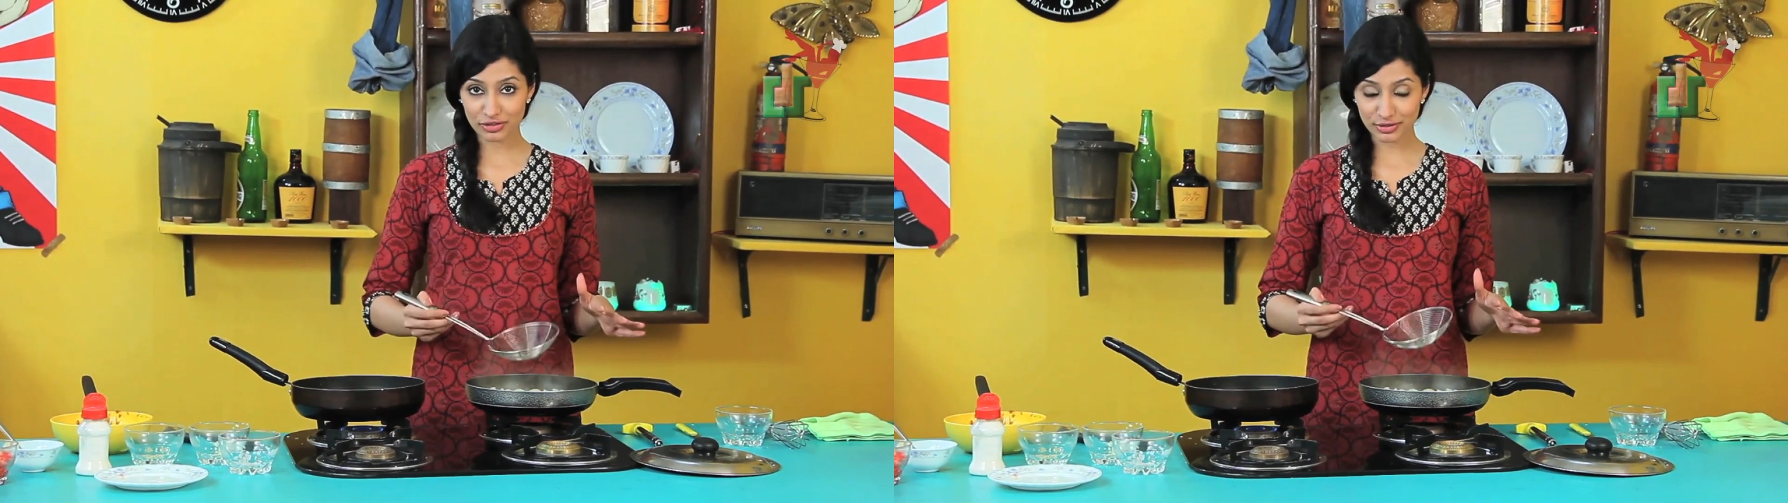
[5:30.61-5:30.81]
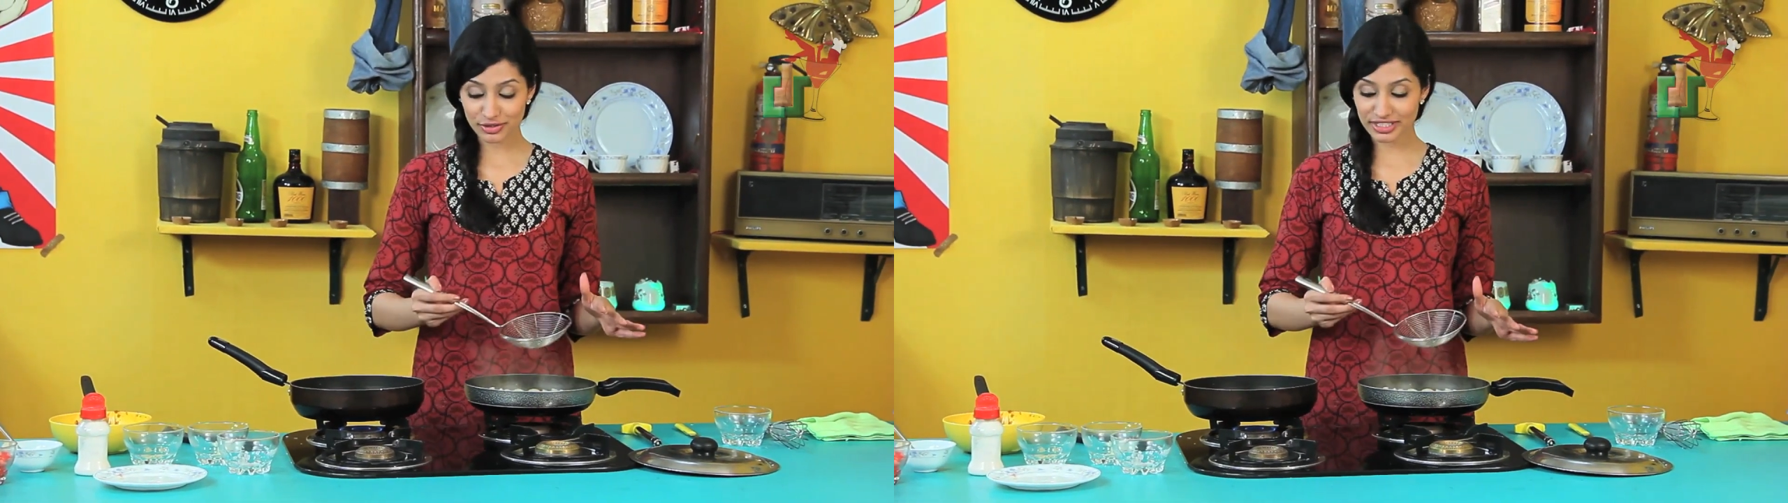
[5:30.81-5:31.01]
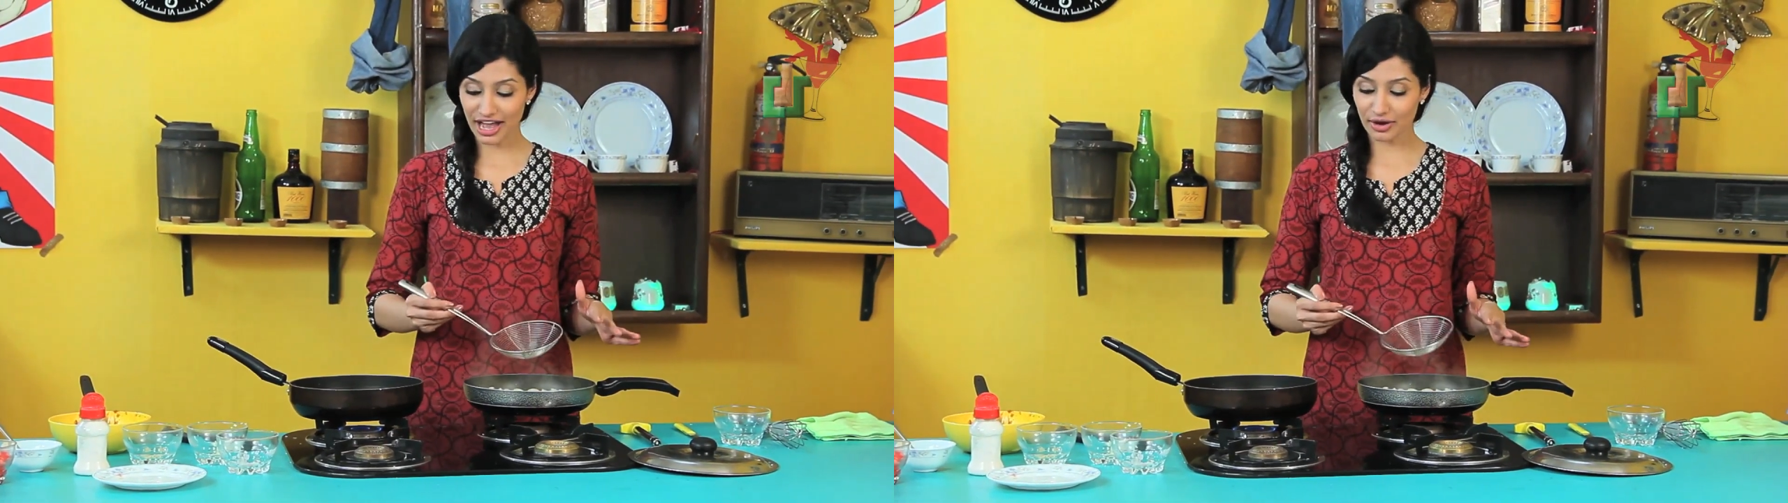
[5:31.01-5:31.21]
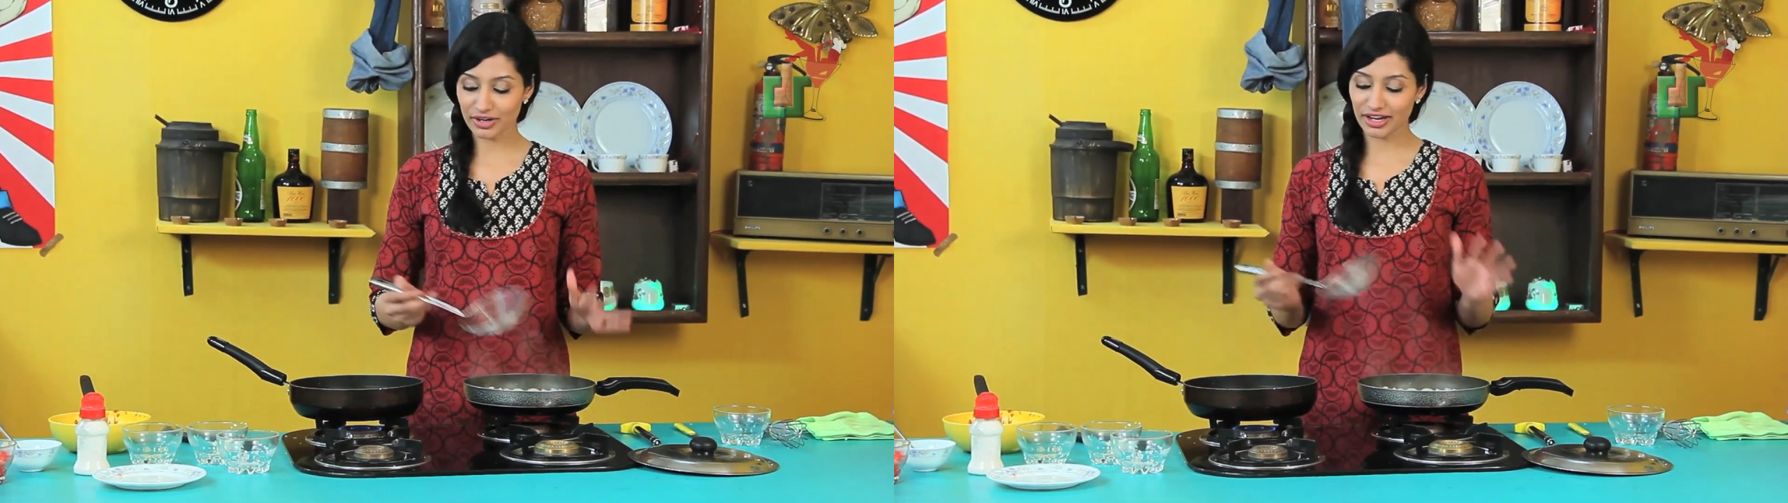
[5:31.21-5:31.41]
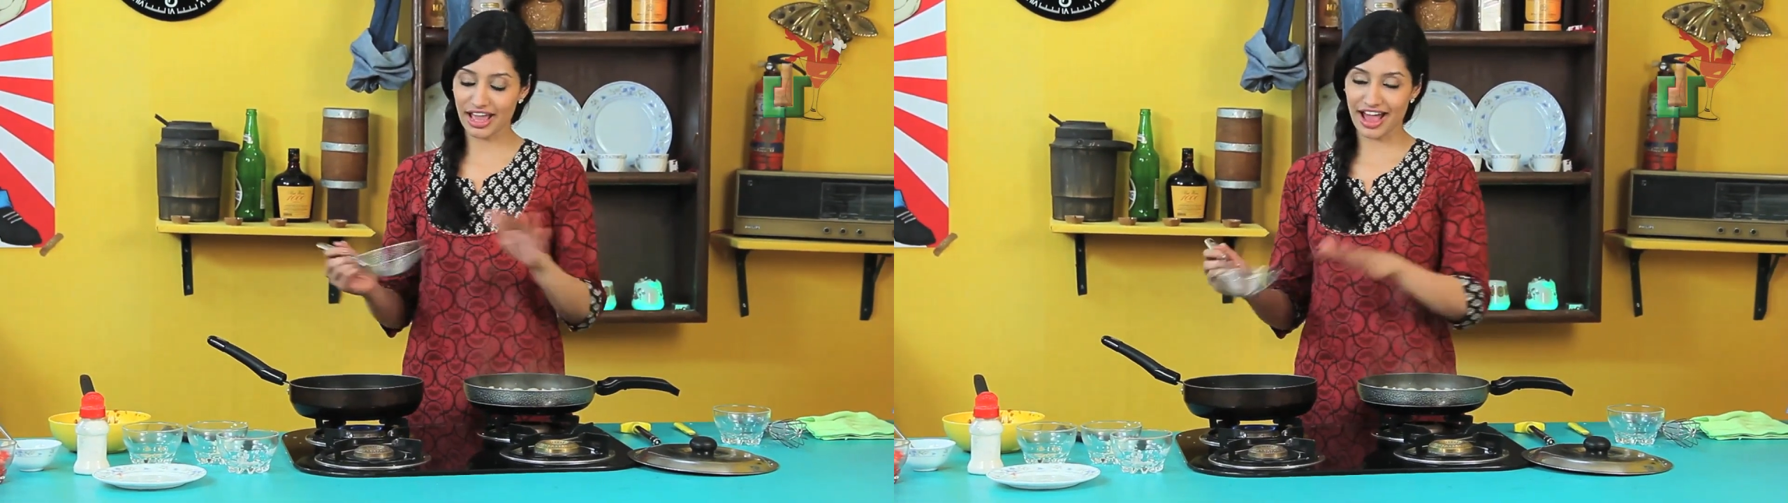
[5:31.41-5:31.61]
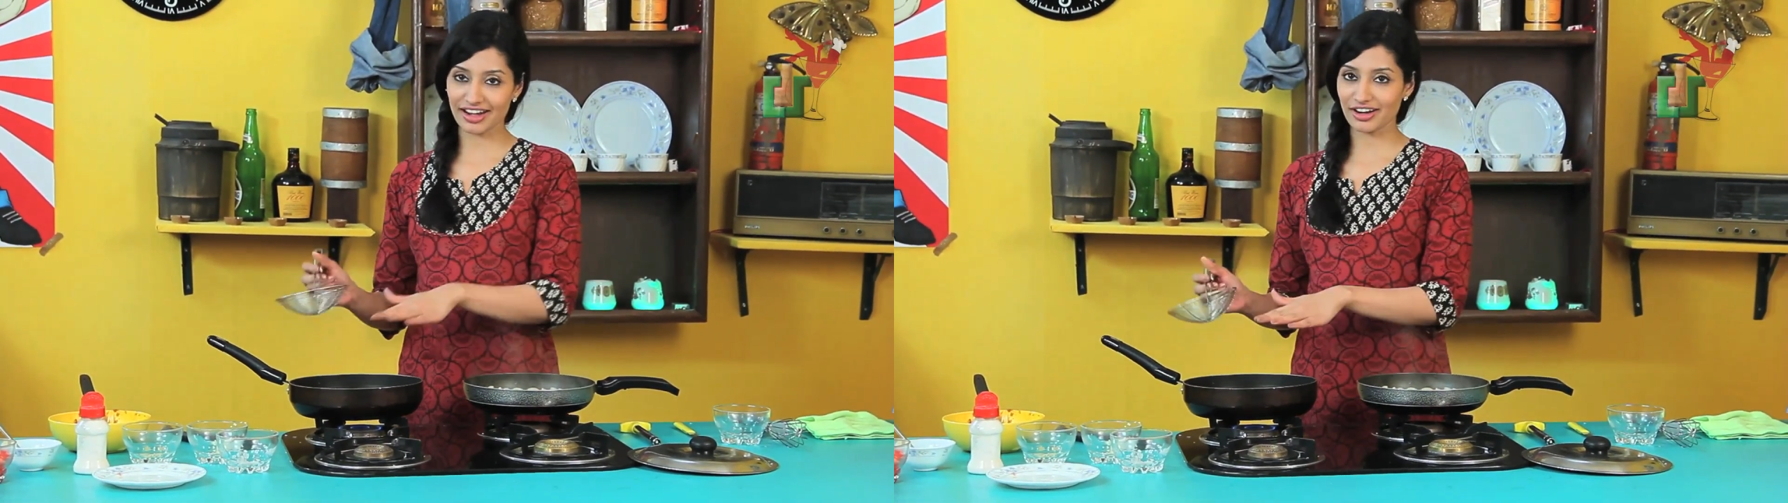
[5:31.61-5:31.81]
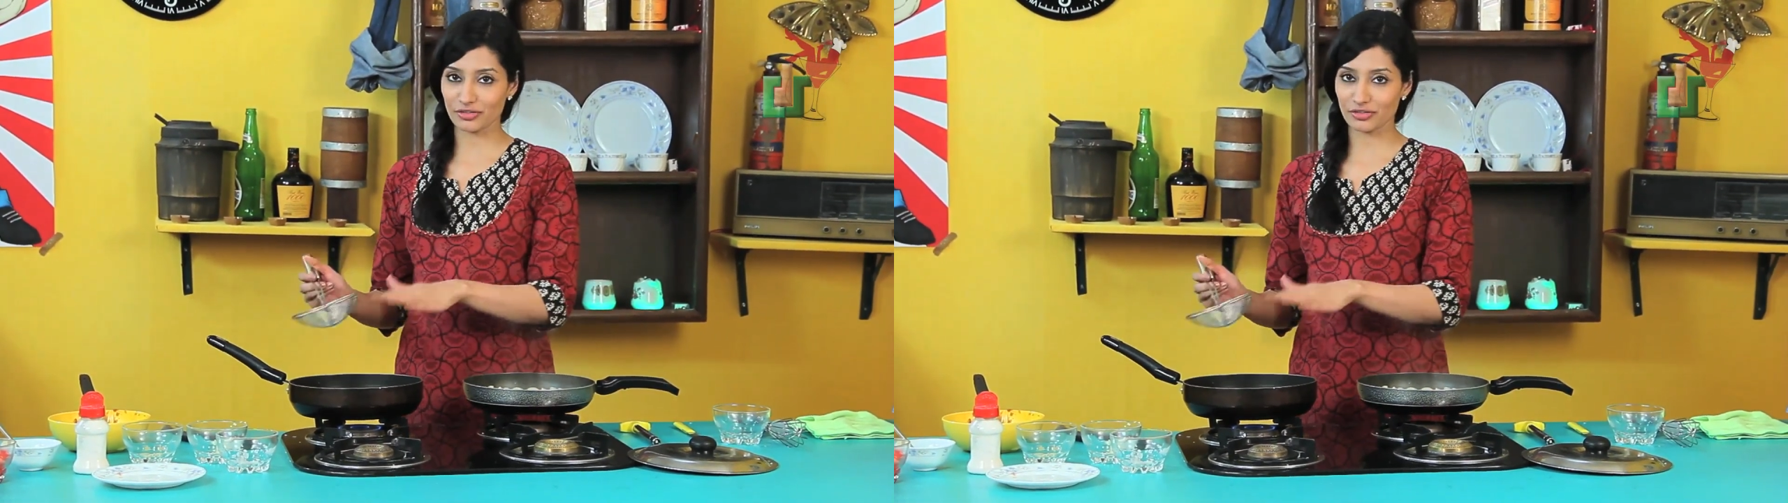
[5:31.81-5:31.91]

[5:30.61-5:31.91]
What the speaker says: the noodles out and add it